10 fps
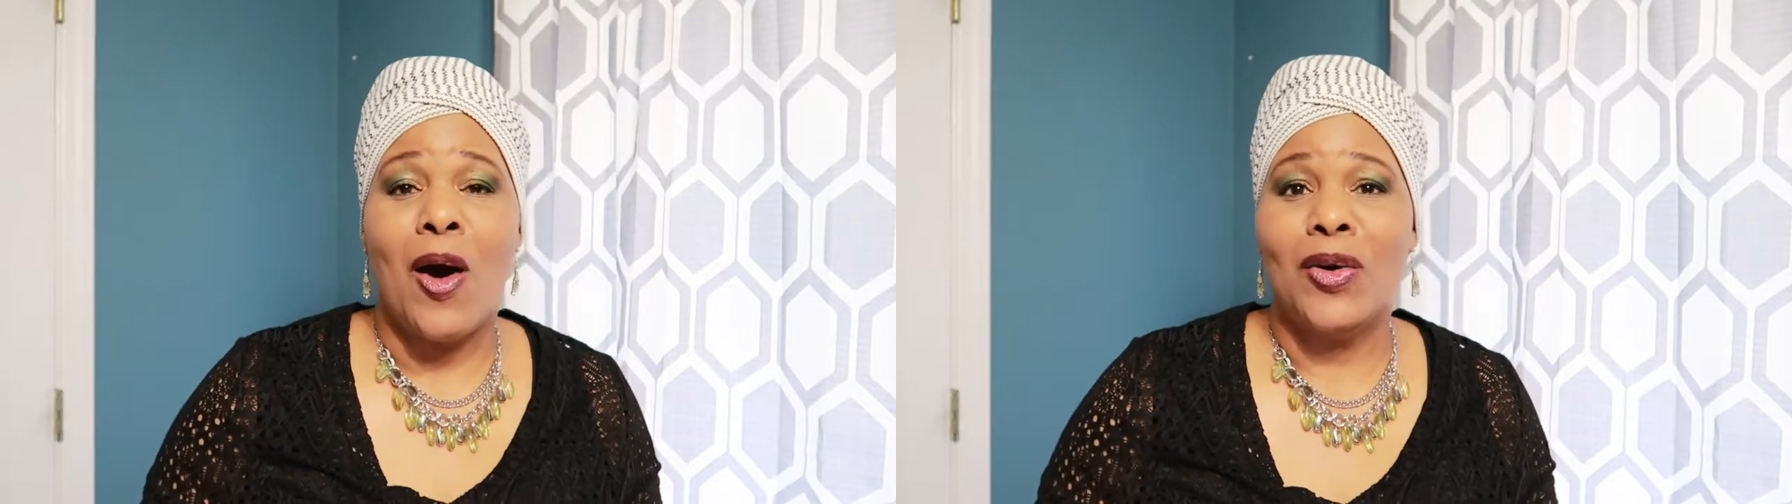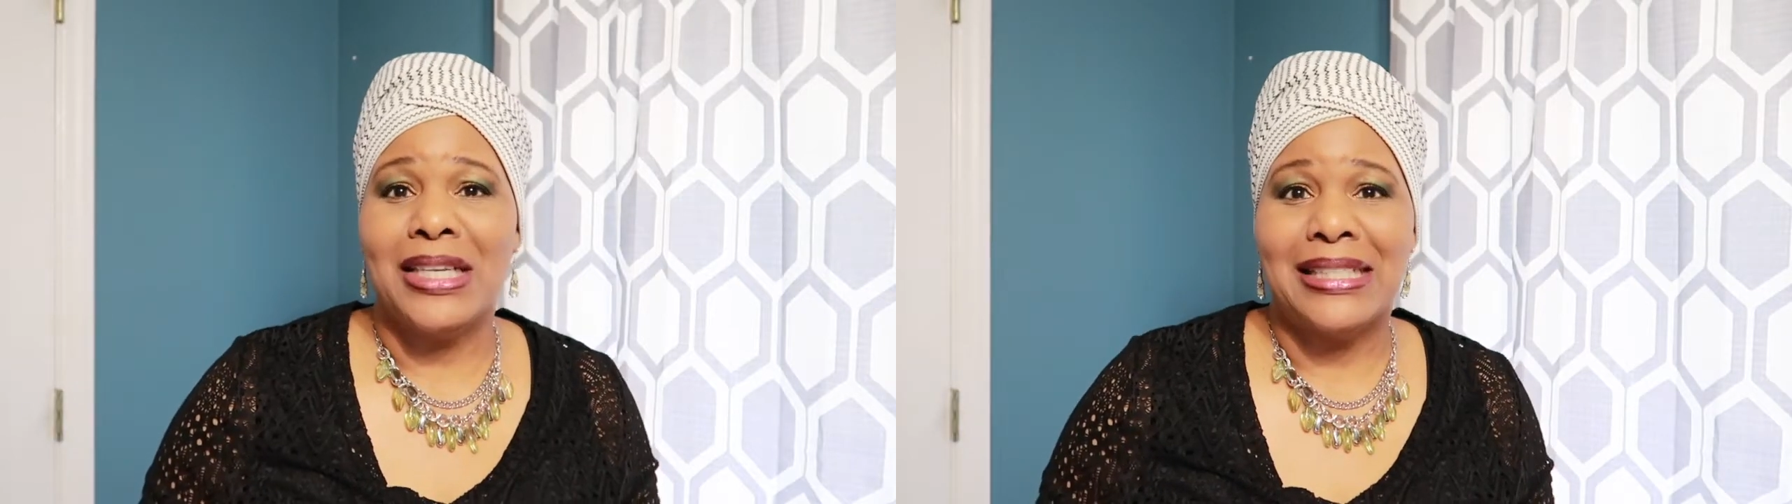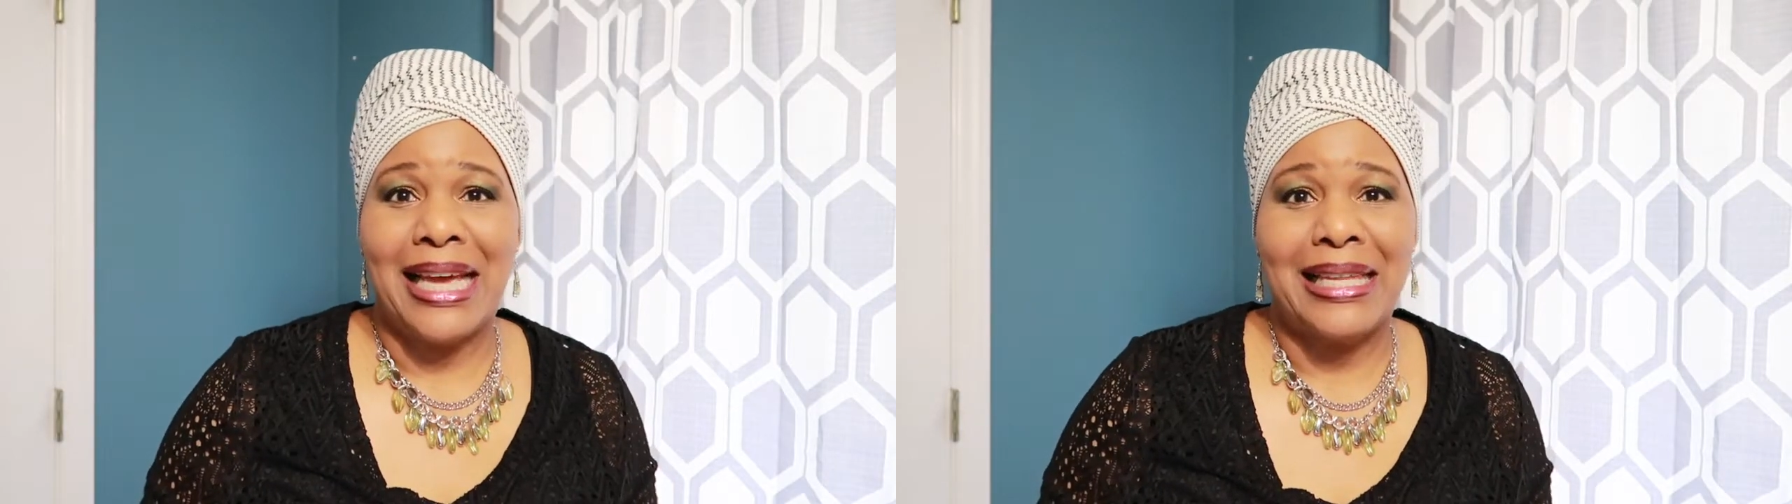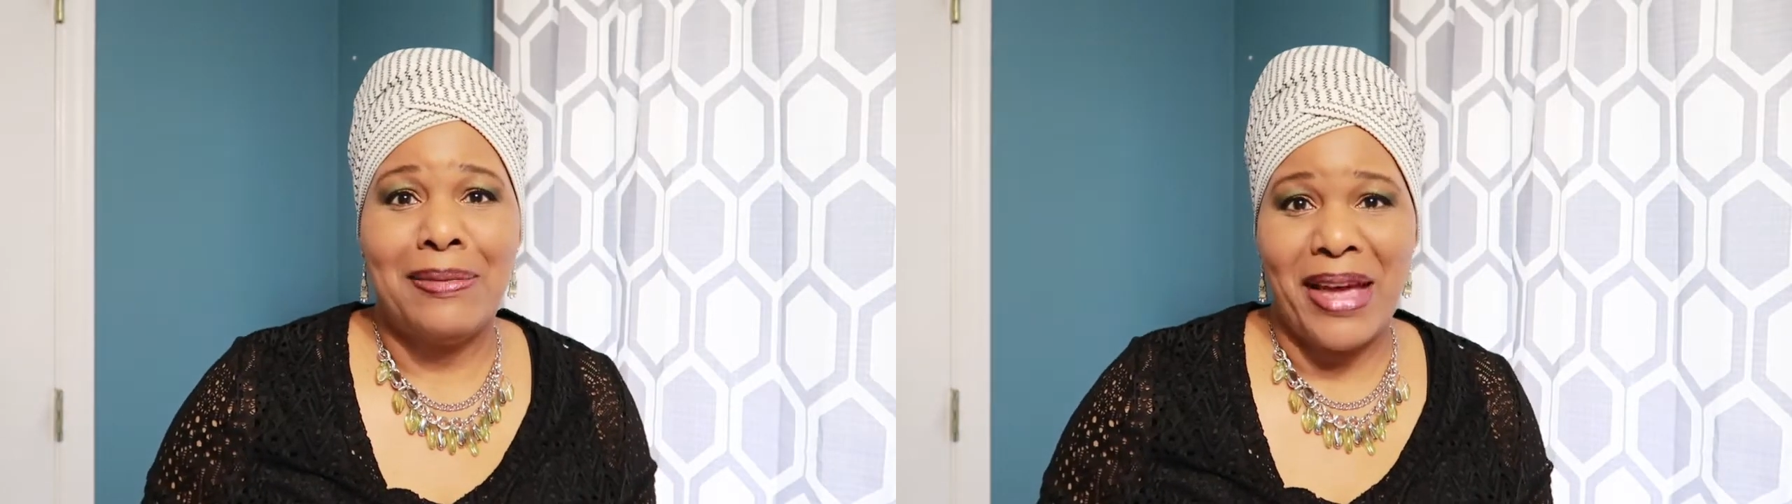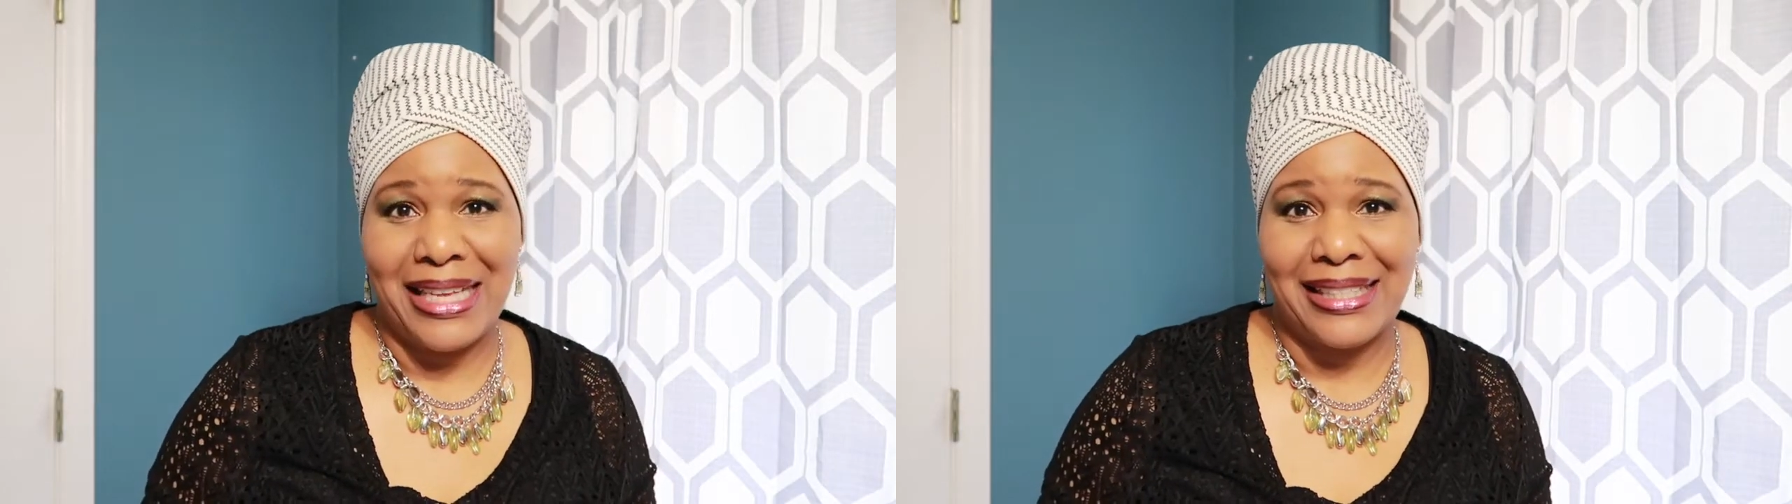on a daily
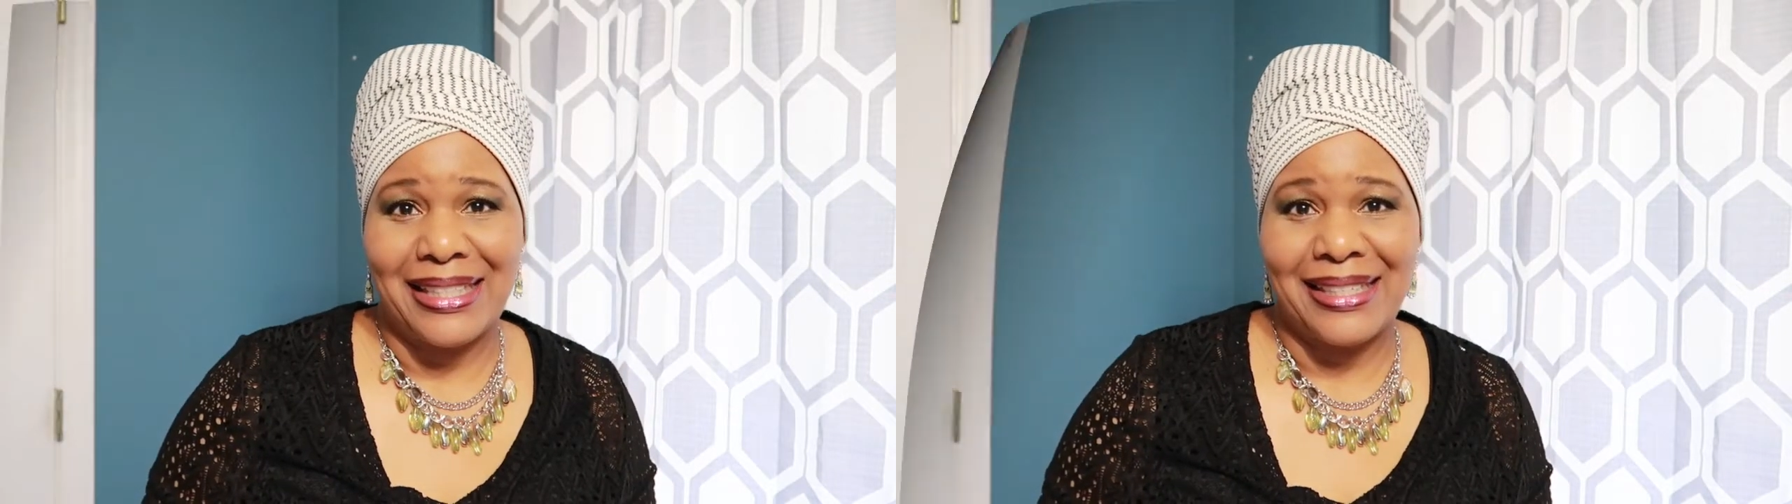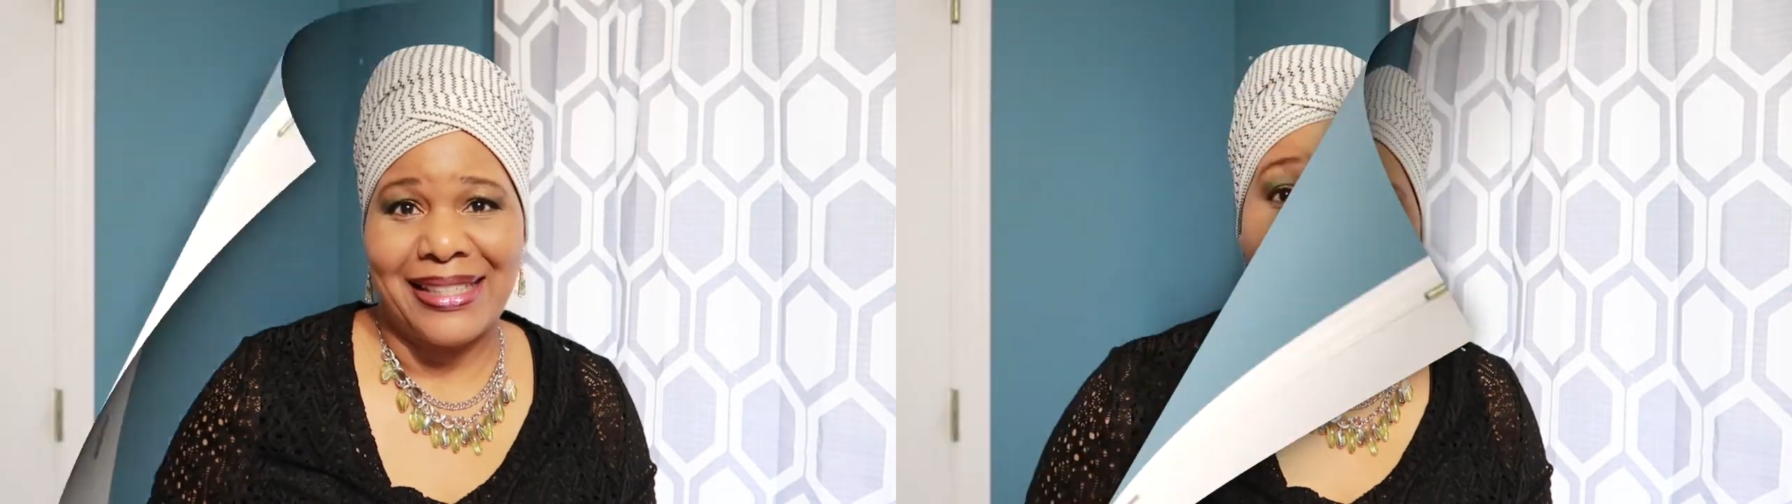basis.